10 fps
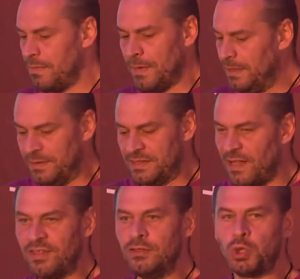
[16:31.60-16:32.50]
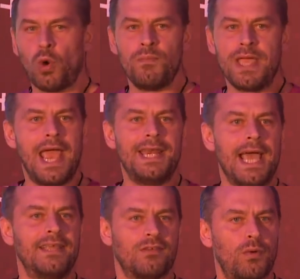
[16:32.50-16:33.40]
it doesn't show me any
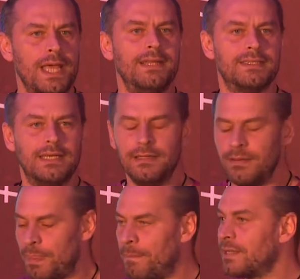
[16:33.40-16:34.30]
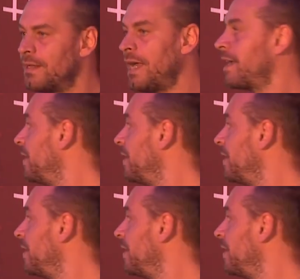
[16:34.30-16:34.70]
ads or anything. But like I